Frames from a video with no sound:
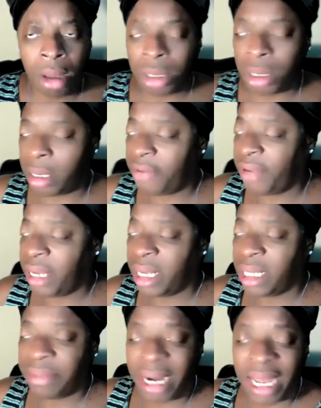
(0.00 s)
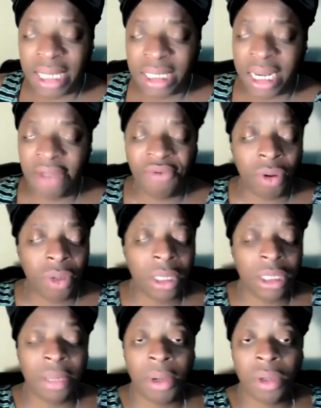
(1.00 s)
But I feels, but I stay
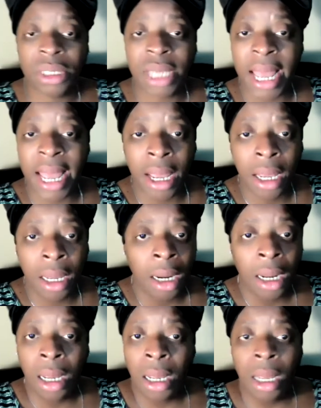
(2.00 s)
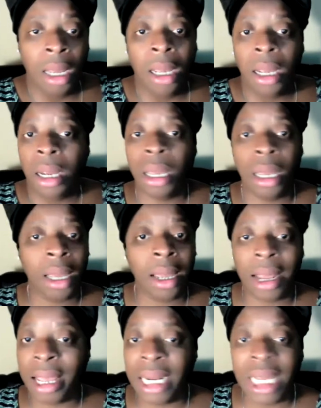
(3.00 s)
focused the most high
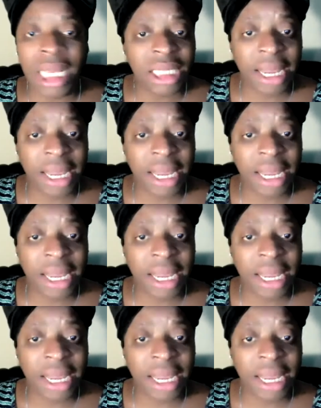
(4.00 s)
and his